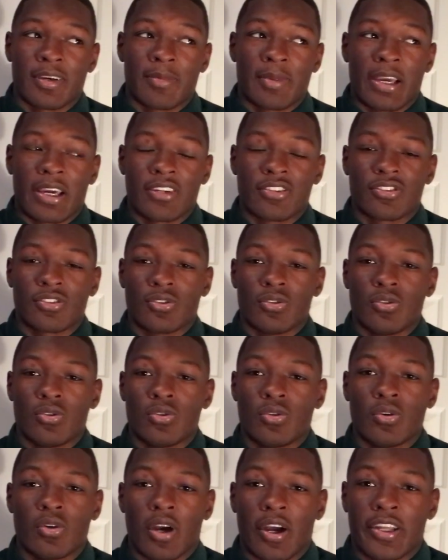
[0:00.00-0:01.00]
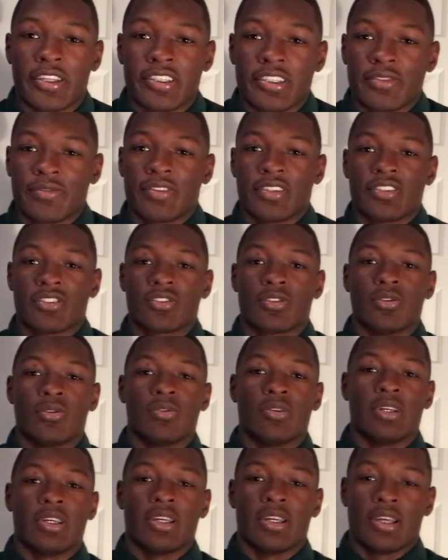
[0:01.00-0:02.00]
I'm out of school. I just finished
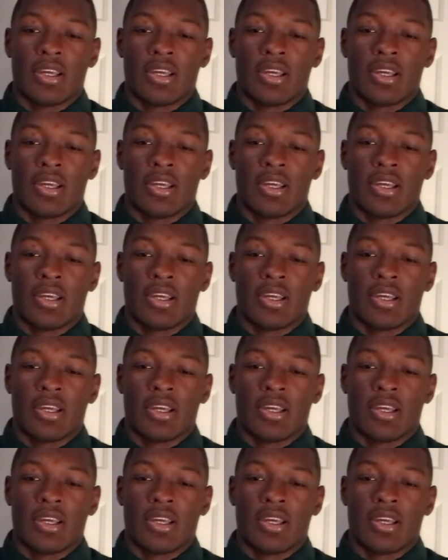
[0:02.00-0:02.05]
school.